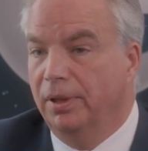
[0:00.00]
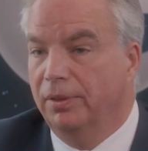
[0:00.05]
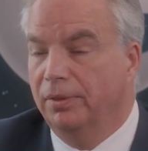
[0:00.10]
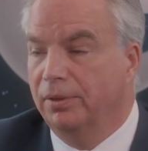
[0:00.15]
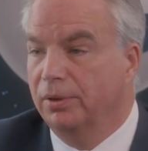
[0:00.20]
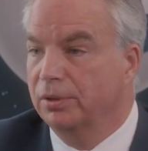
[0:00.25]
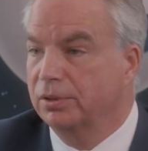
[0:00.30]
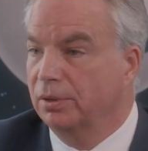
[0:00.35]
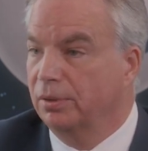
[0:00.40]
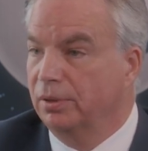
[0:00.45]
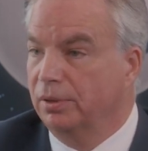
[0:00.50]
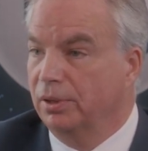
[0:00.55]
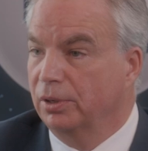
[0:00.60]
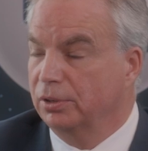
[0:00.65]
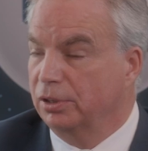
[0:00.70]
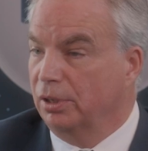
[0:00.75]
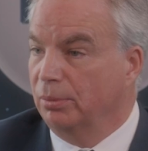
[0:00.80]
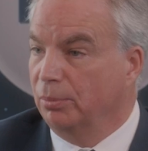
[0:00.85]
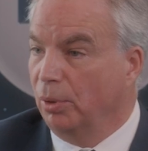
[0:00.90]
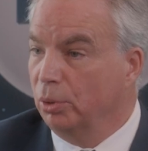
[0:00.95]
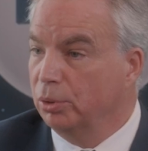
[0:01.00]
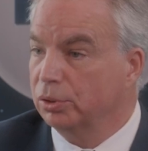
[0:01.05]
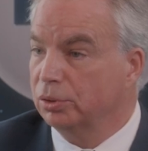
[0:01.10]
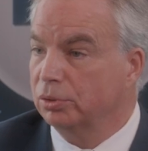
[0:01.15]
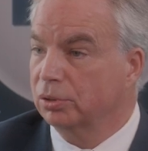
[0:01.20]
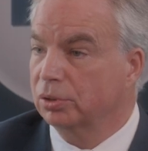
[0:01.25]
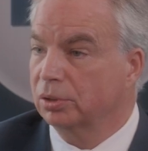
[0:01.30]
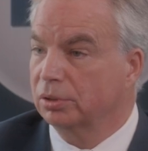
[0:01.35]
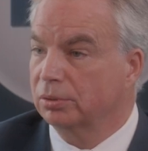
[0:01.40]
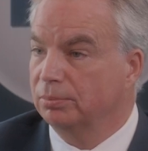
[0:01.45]
There's an
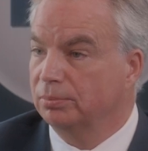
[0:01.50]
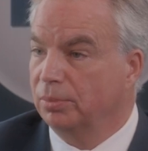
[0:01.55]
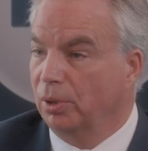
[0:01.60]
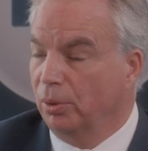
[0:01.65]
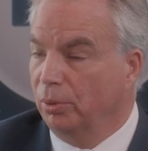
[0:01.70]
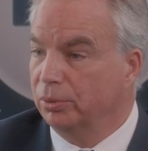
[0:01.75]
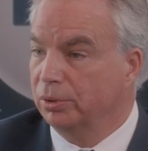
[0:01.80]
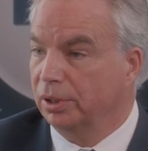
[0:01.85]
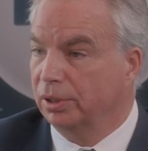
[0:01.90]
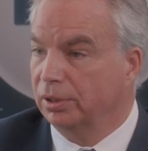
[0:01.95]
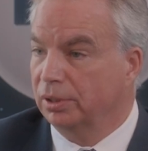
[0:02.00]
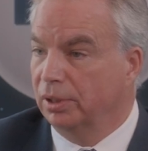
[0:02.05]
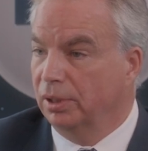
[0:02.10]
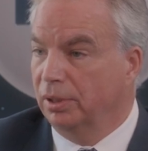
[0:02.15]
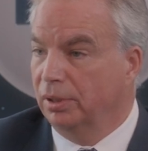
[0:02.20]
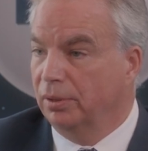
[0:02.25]
emotional component